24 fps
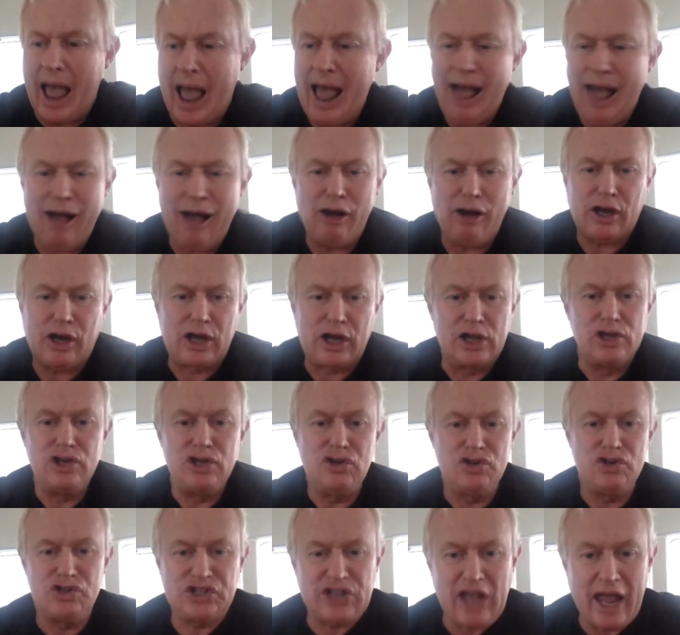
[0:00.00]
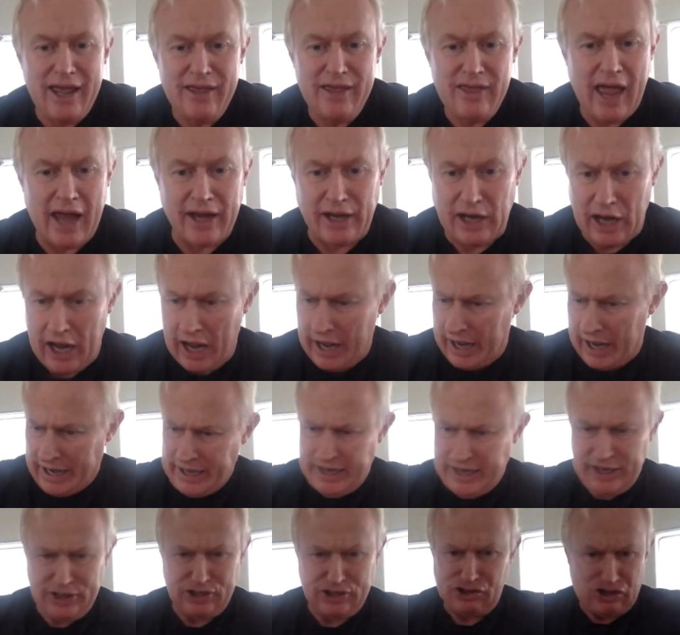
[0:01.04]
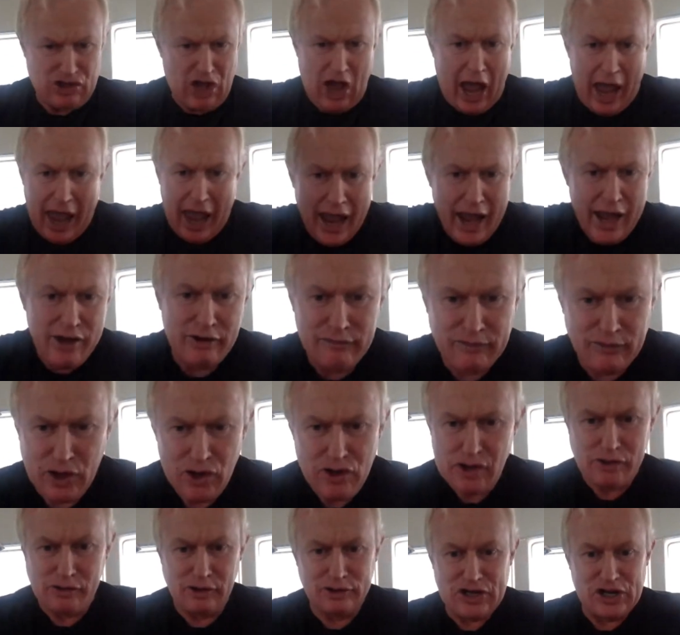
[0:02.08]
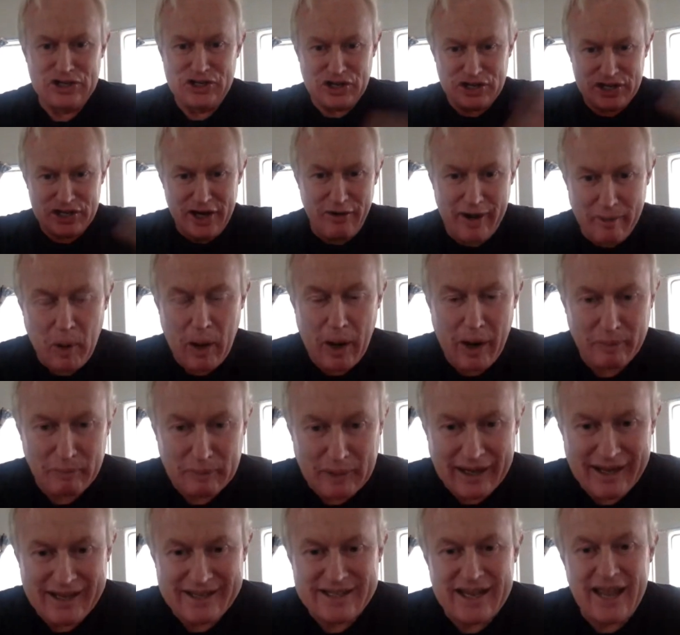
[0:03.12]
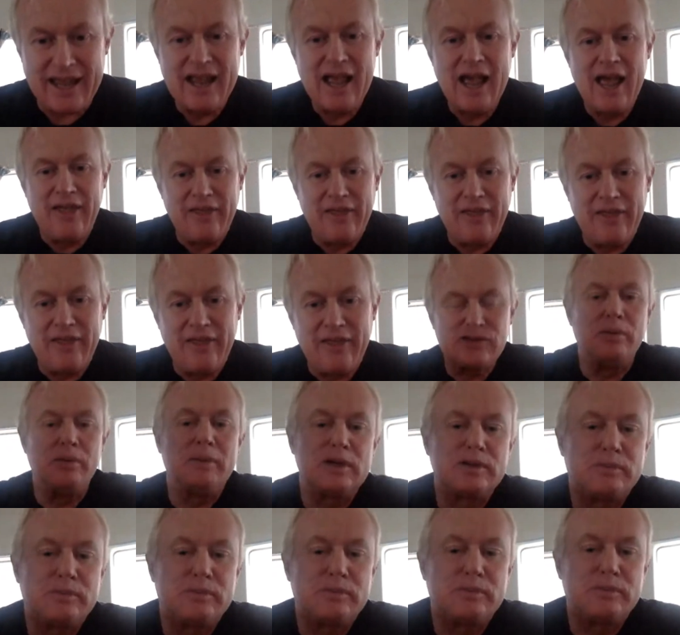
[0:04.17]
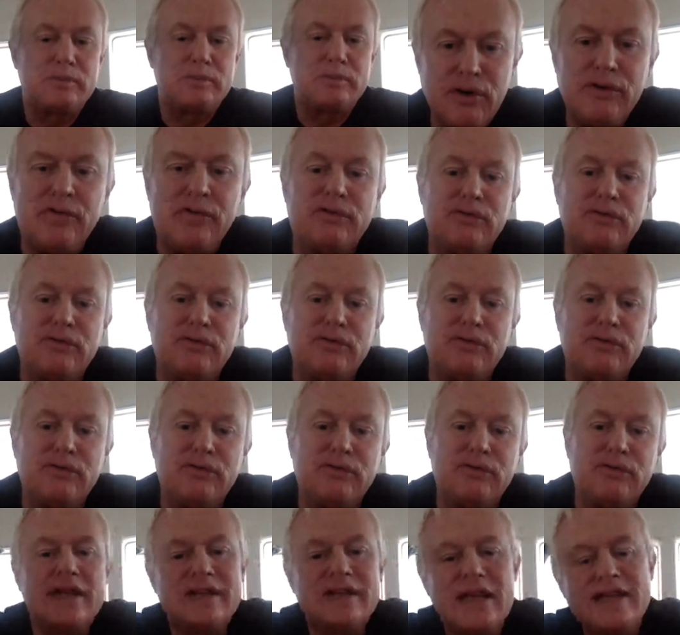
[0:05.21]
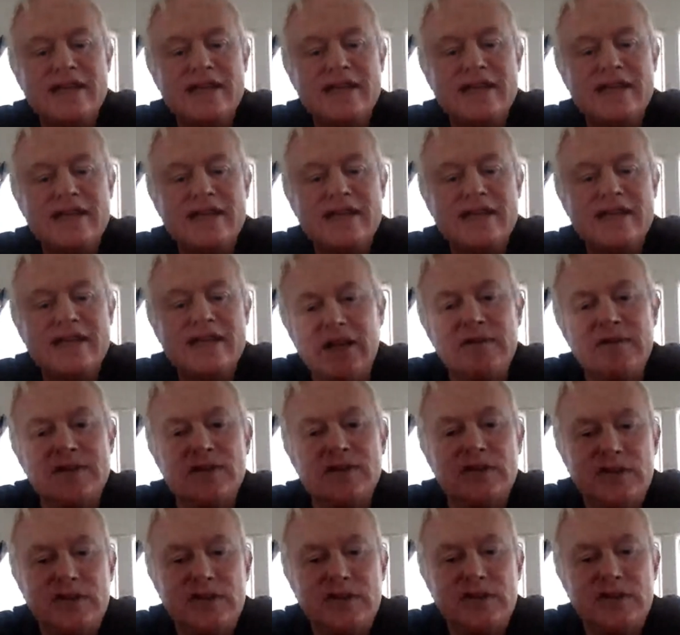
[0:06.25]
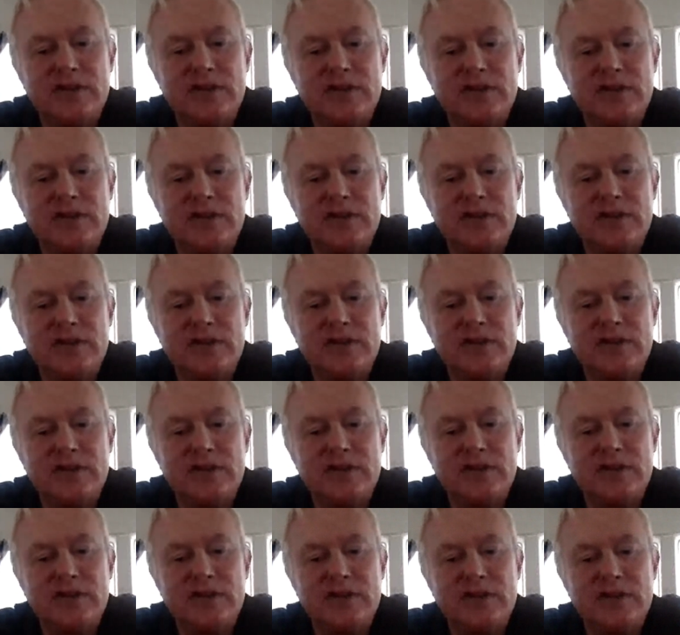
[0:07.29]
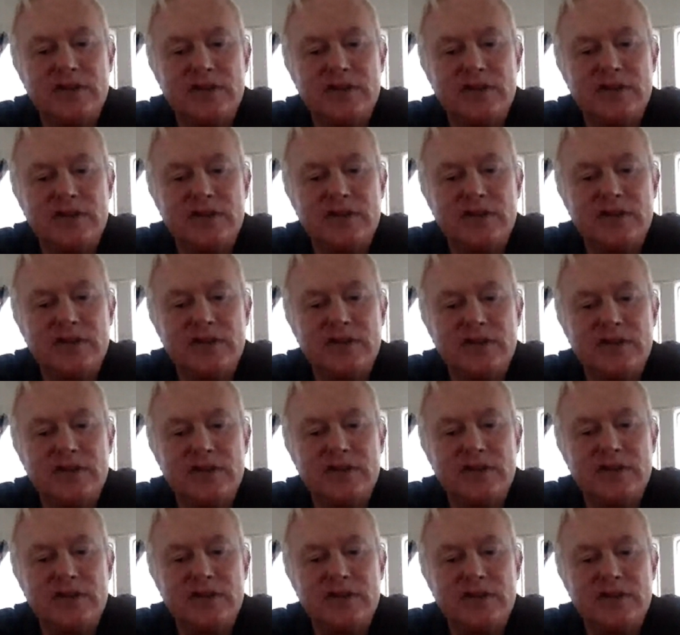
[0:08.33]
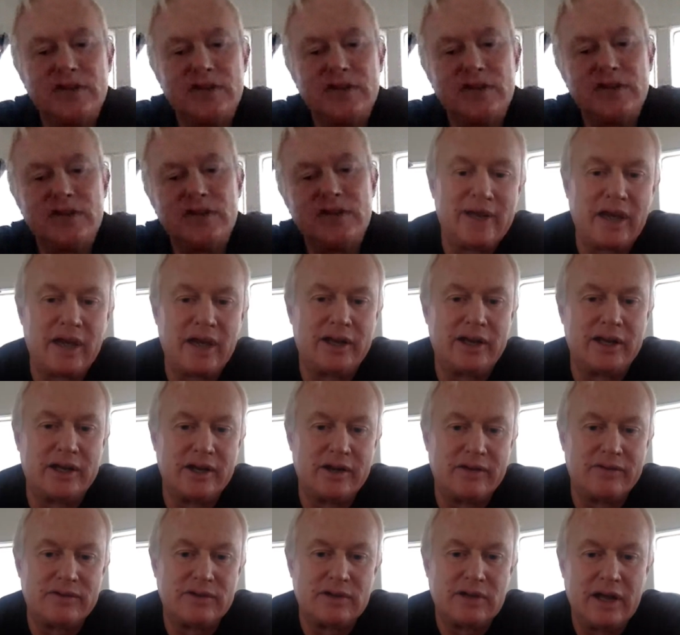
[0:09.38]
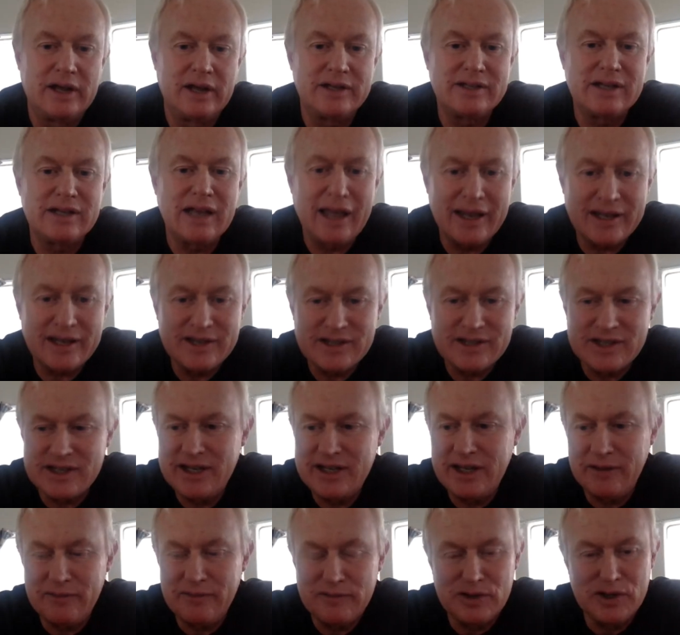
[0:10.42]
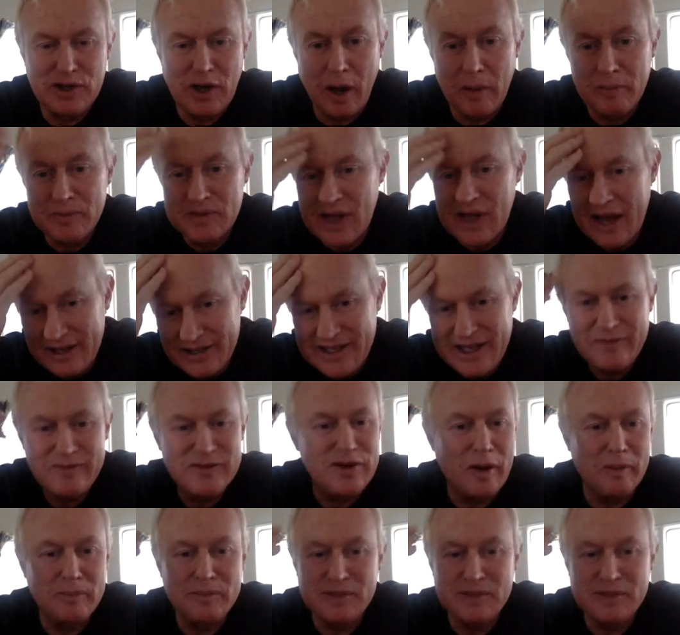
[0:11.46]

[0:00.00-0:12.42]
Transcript: And you say, but how can you say that? He's the head of Google's engineering department. And I say, that's almost proof that executives don't understand engineering. That's why they become executives. It's like Steve Jobs.